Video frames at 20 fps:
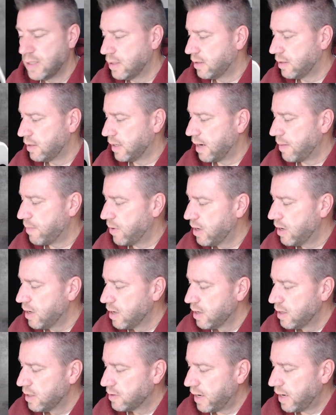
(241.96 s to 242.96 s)
it on the camera.
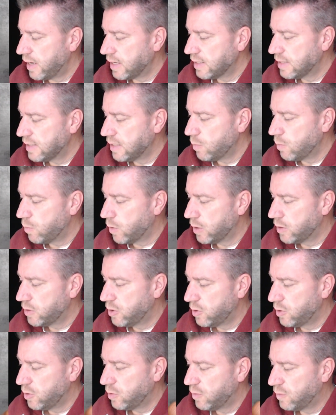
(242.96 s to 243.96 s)
So I can see 1,
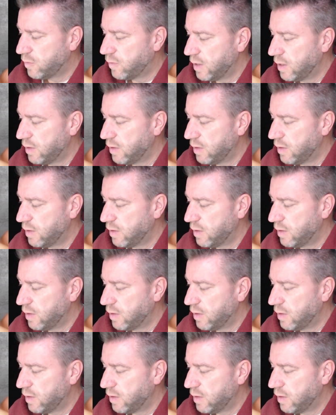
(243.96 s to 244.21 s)
2, 3,